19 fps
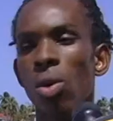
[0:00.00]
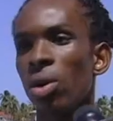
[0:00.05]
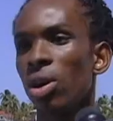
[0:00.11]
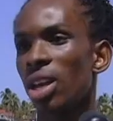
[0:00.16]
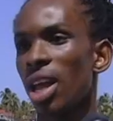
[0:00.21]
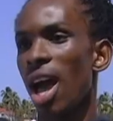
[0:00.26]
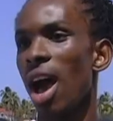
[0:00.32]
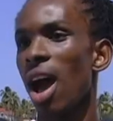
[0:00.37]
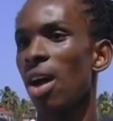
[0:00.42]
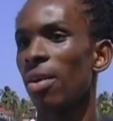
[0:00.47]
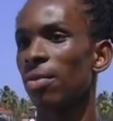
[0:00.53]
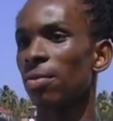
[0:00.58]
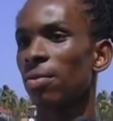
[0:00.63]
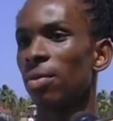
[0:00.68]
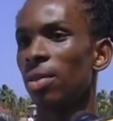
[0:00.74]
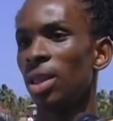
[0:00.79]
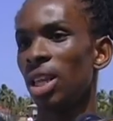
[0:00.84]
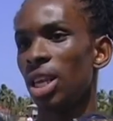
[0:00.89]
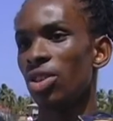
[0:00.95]
everyone has
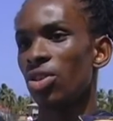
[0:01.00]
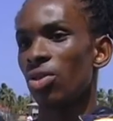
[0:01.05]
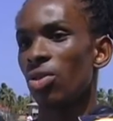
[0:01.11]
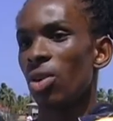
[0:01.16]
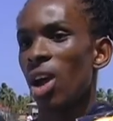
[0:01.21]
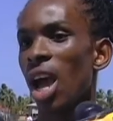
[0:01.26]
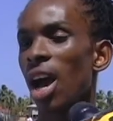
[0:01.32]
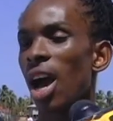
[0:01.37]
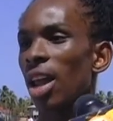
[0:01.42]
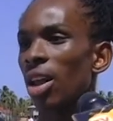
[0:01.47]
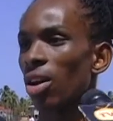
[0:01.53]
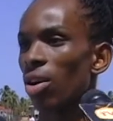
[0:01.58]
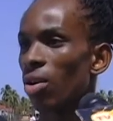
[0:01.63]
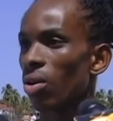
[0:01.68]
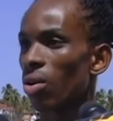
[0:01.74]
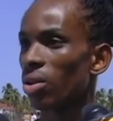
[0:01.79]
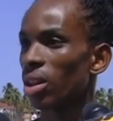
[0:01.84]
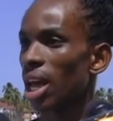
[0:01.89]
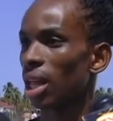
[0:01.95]
freedom of
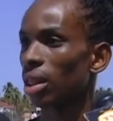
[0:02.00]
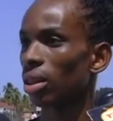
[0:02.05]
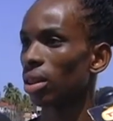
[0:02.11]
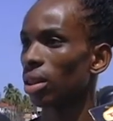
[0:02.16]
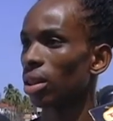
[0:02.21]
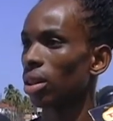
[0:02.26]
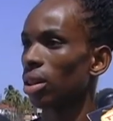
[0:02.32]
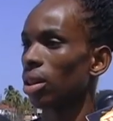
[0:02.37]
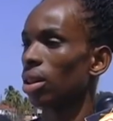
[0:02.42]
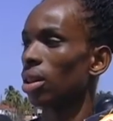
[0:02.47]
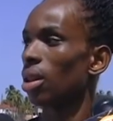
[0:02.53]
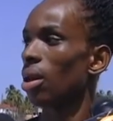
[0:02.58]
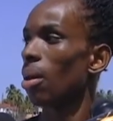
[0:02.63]
conscience, meaning